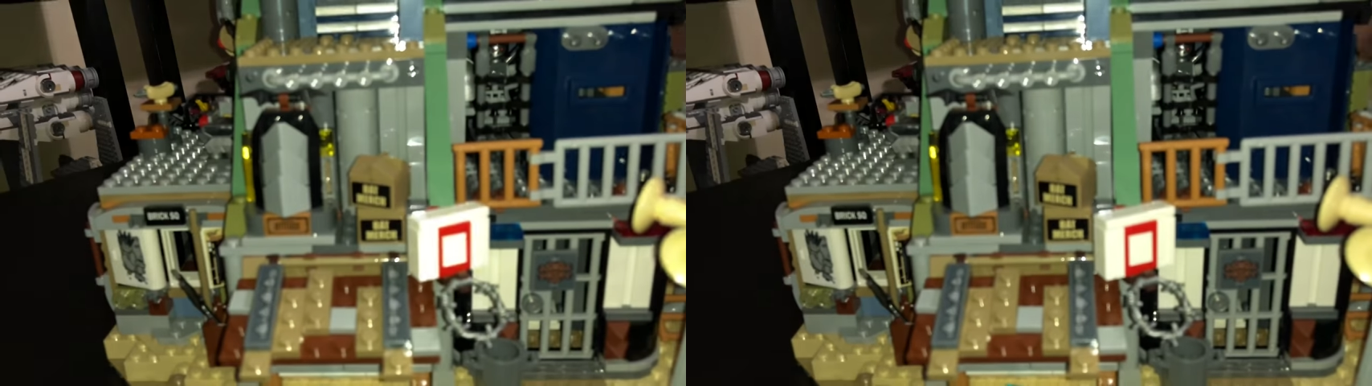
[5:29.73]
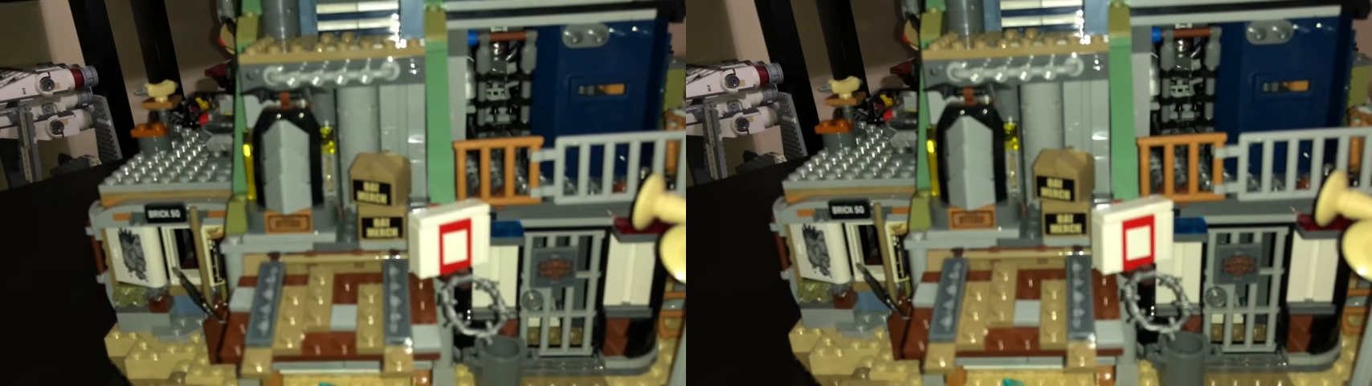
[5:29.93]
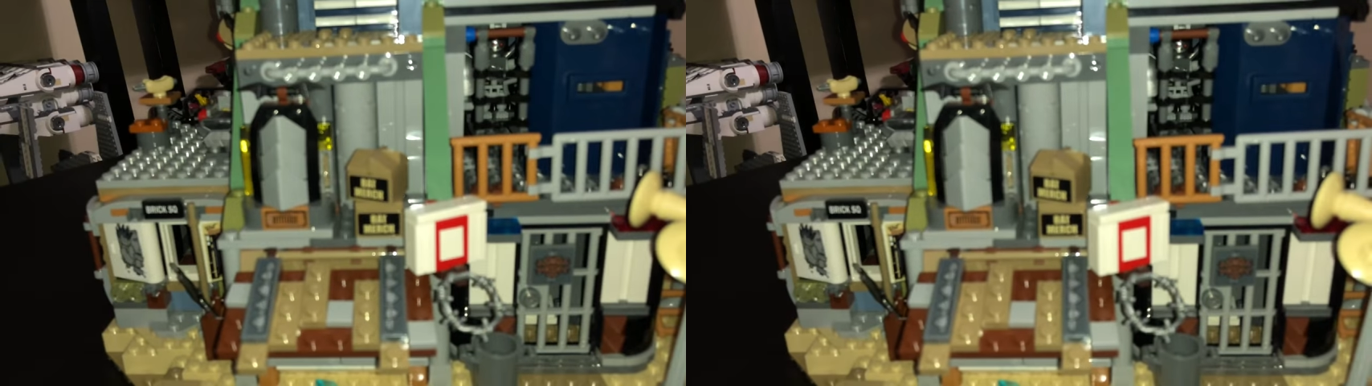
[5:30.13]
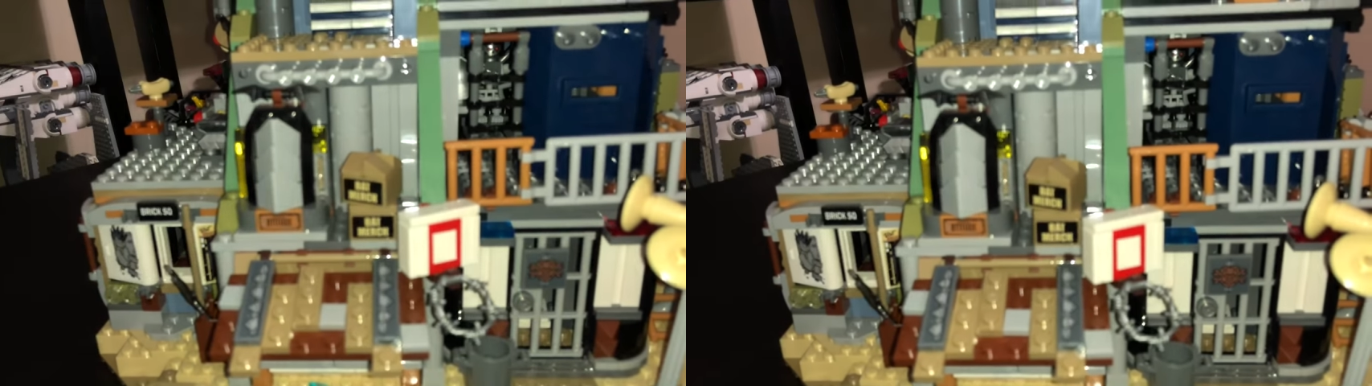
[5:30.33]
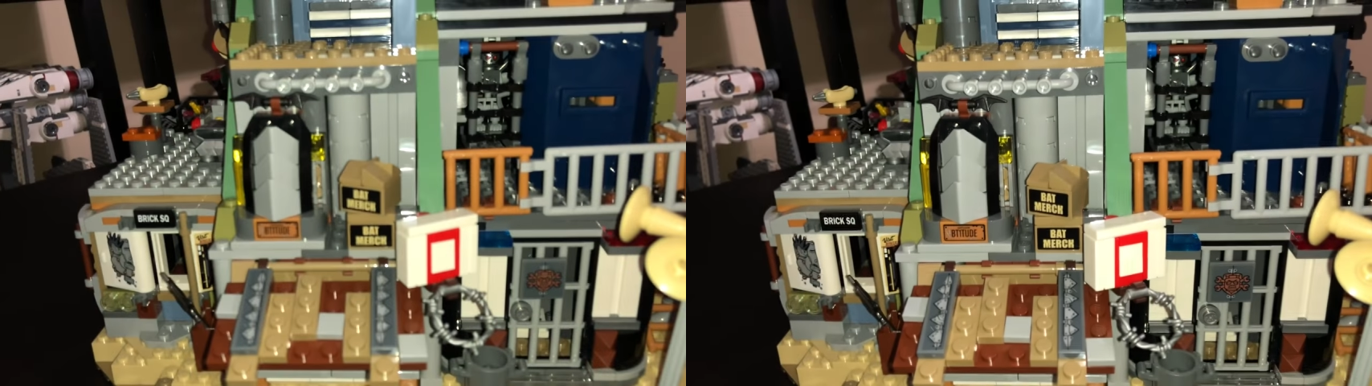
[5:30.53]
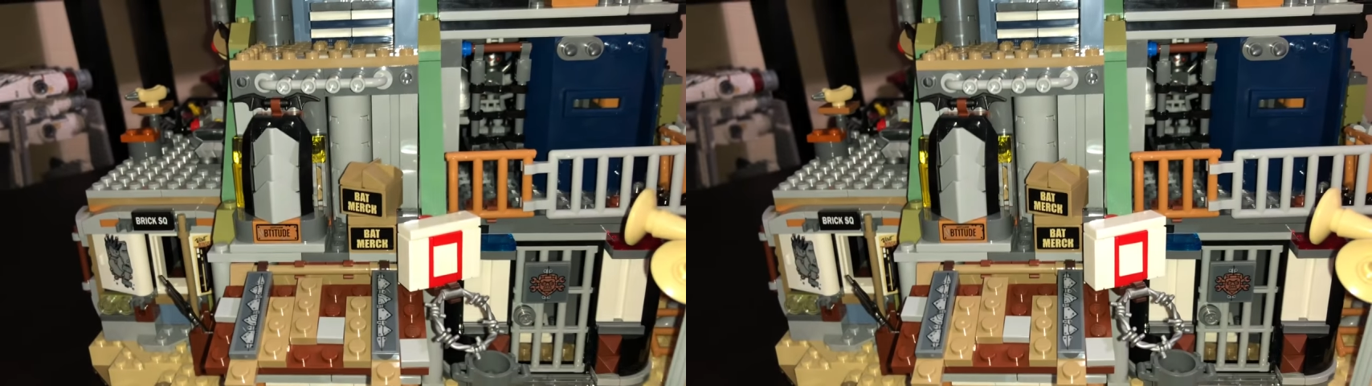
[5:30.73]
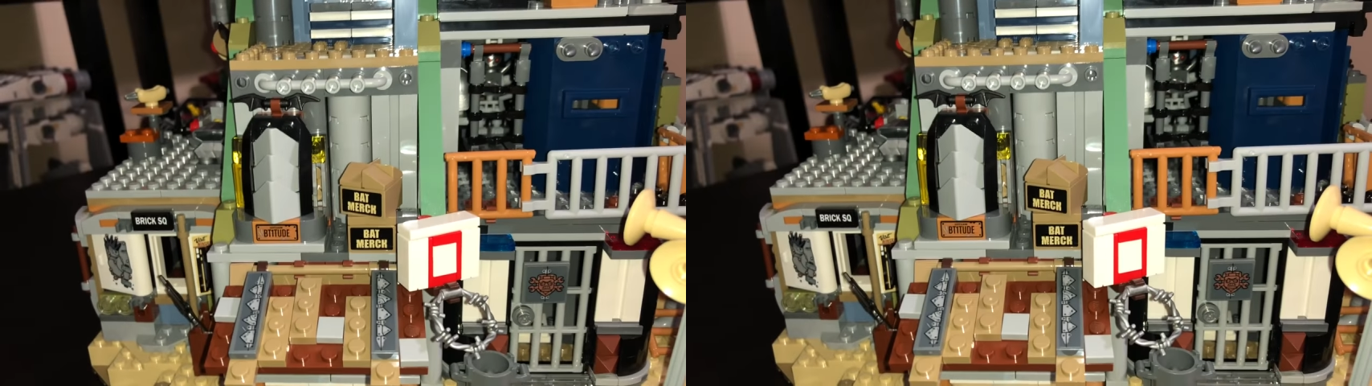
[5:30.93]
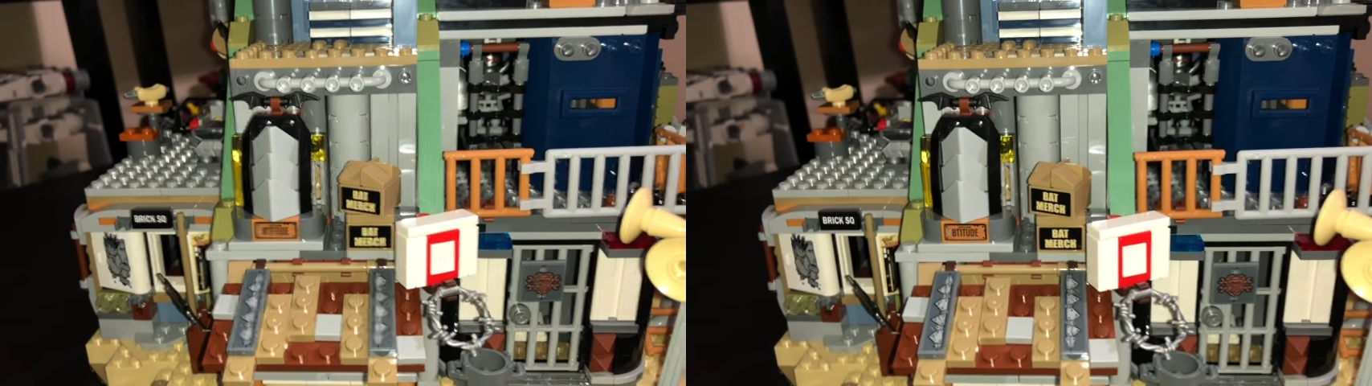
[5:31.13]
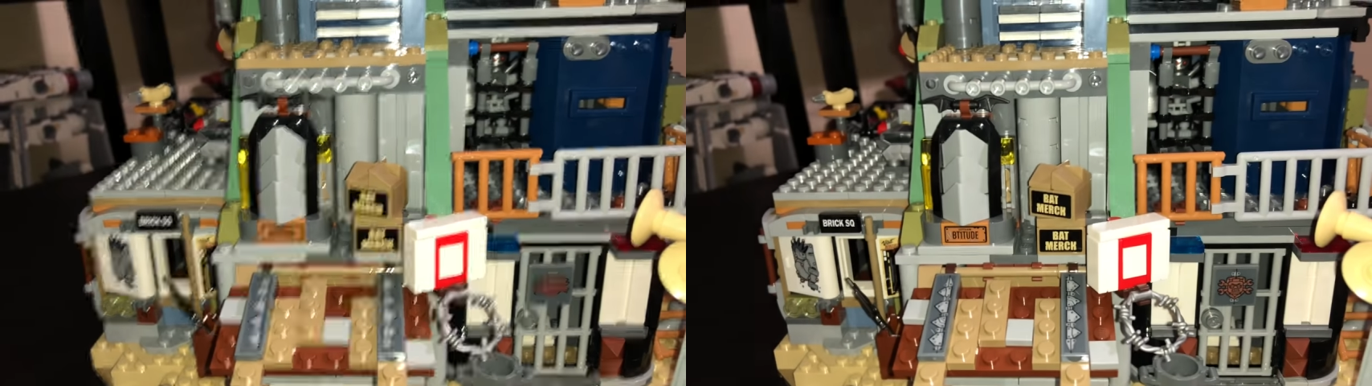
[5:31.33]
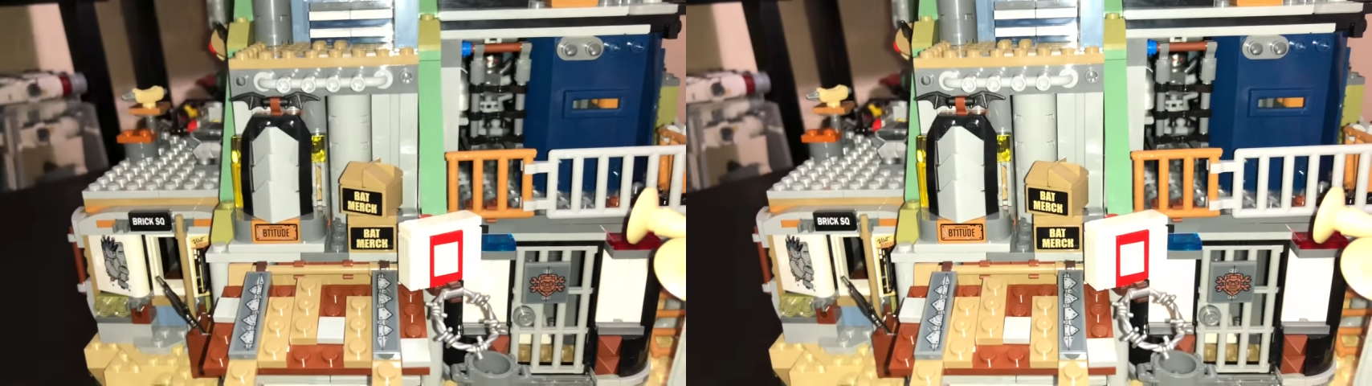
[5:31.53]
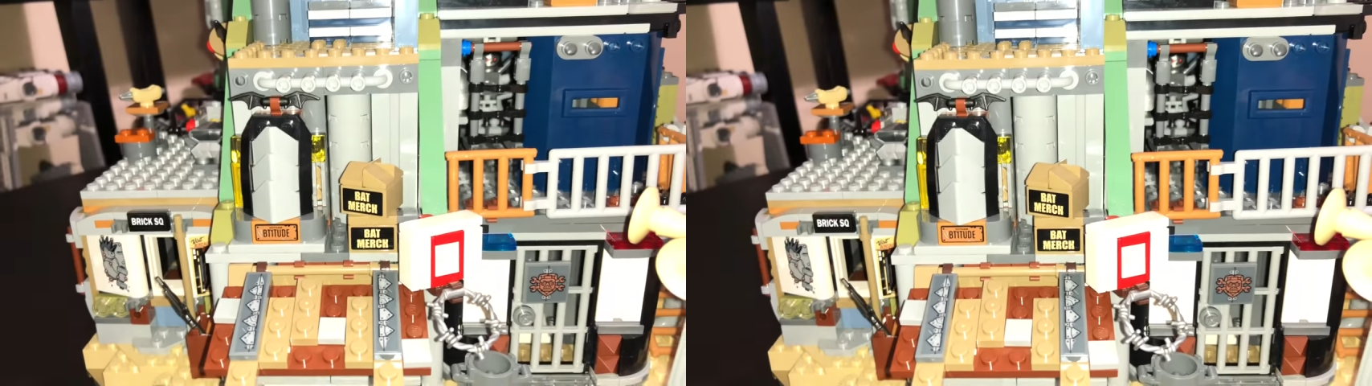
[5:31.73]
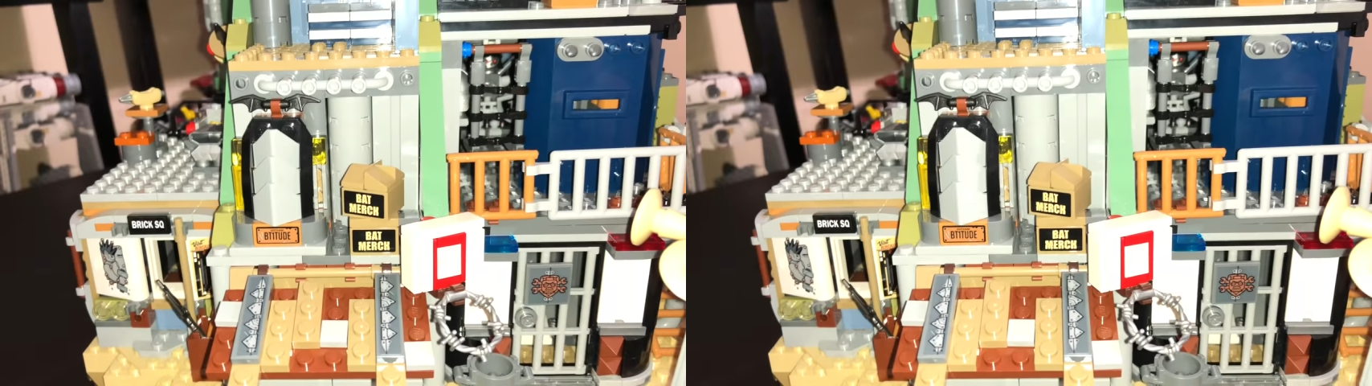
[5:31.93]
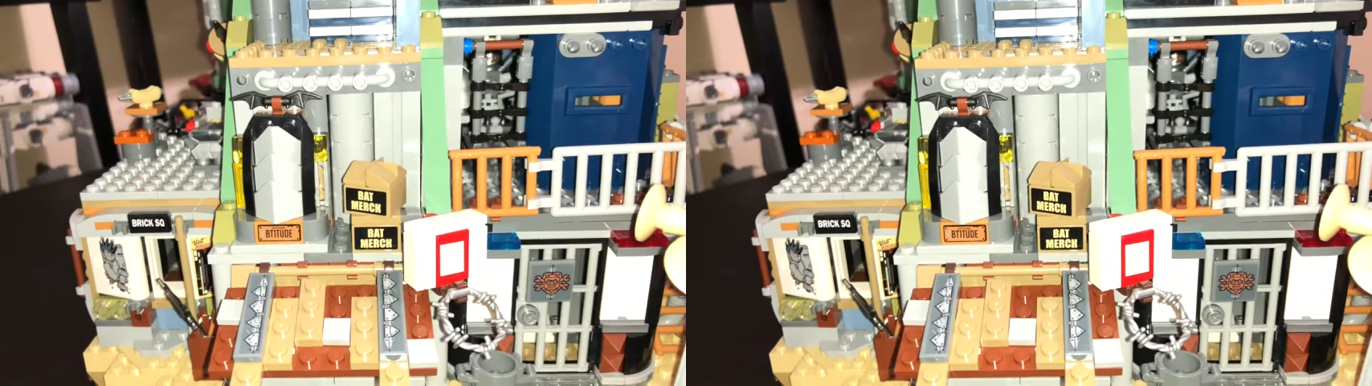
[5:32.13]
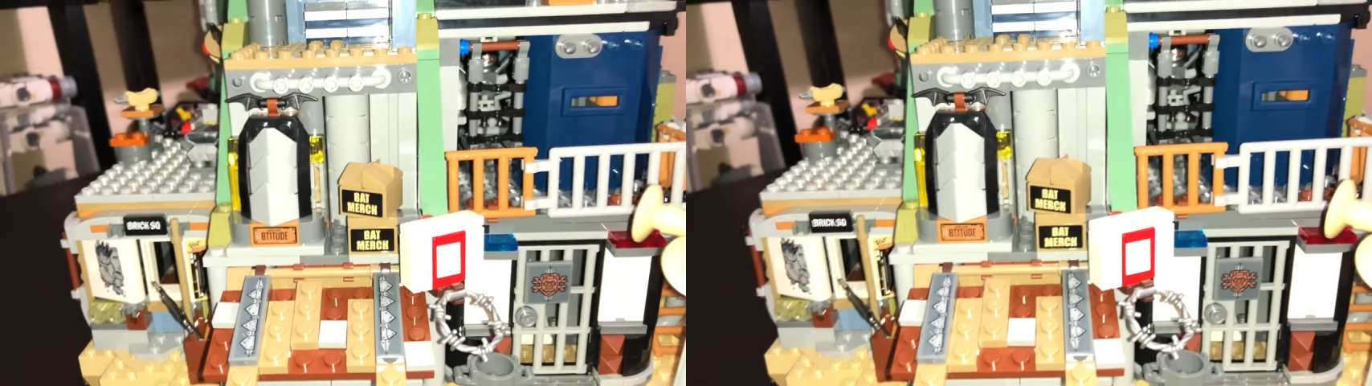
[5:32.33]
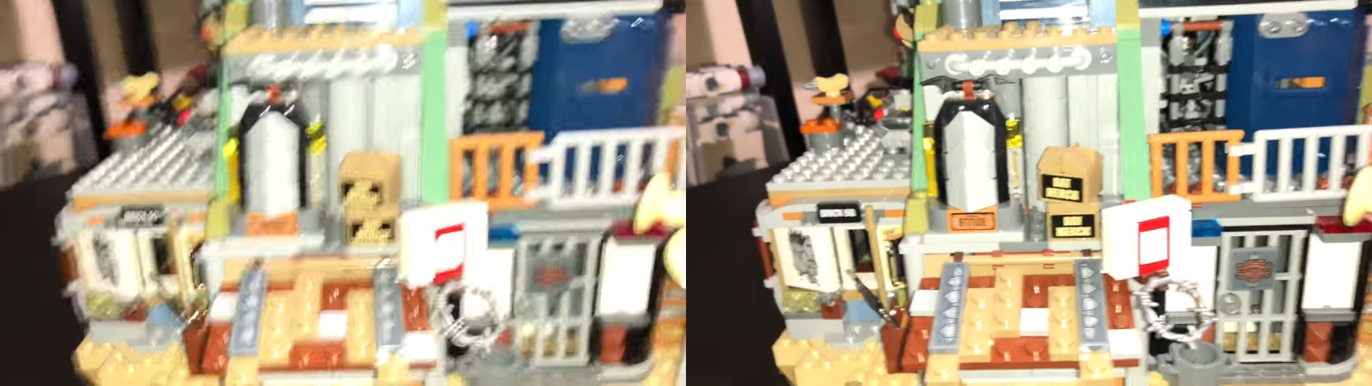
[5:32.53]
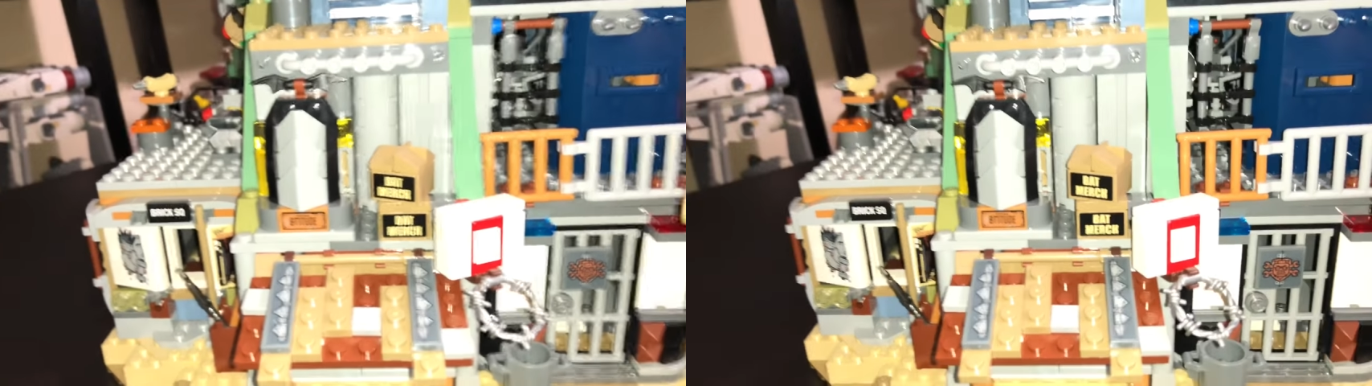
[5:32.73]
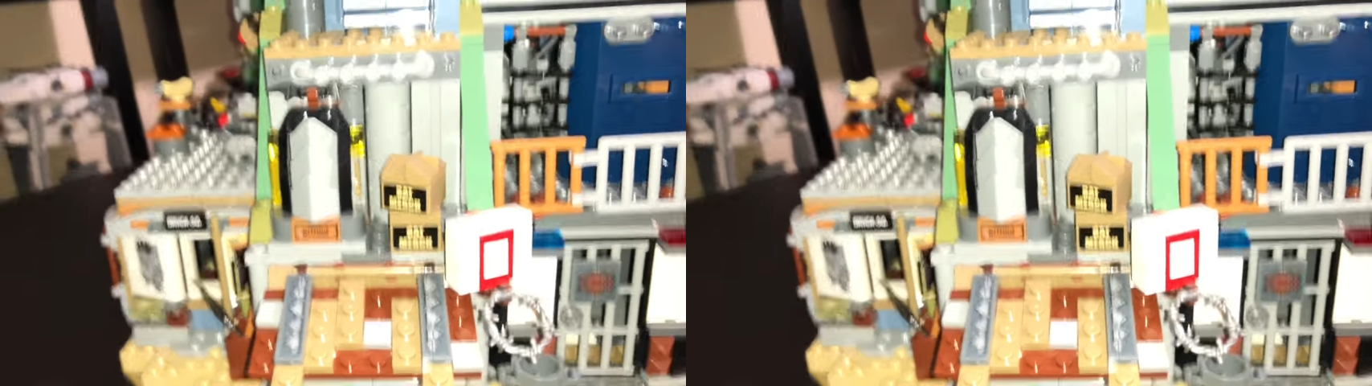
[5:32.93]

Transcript: No face is visible, so there are no lips to read.